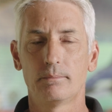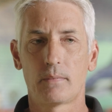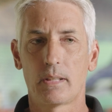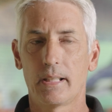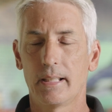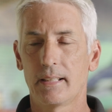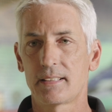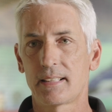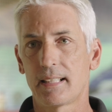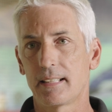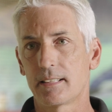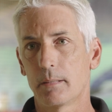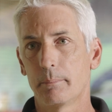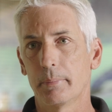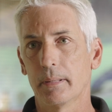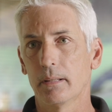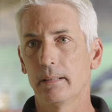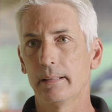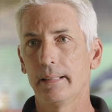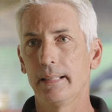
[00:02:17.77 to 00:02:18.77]
the
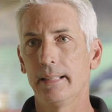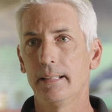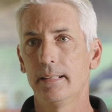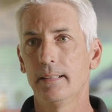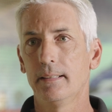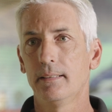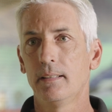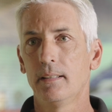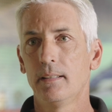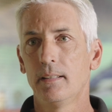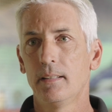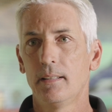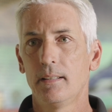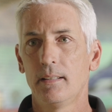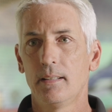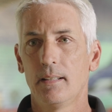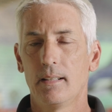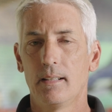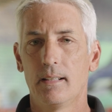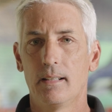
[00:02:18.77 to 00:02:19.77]
accessibility
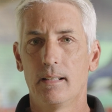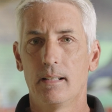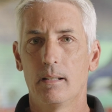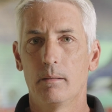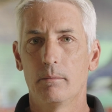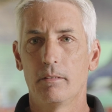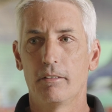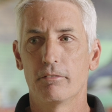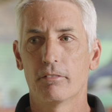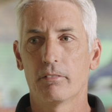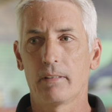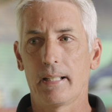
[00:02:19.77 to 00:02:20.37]
of